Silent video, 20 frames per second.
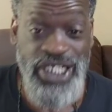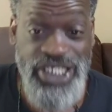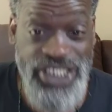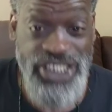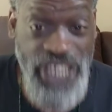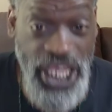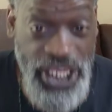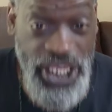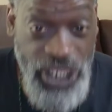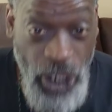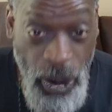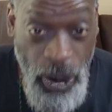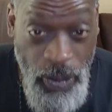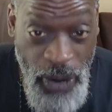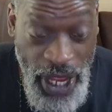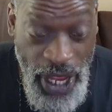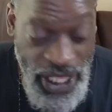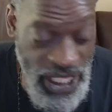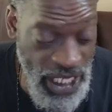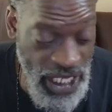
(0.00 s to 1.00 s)
Take your
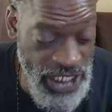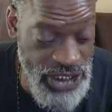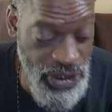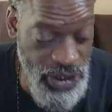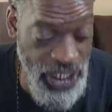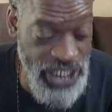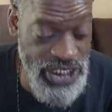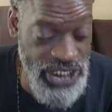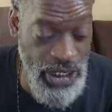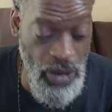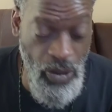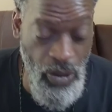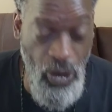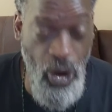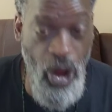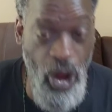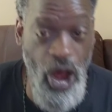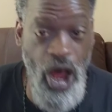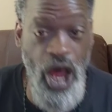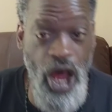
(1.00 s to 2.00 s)
breath and drink some
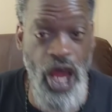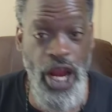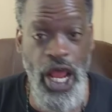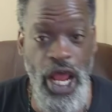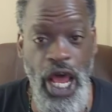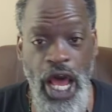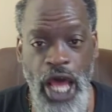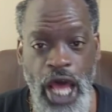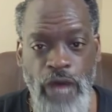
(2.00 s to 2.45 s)
water.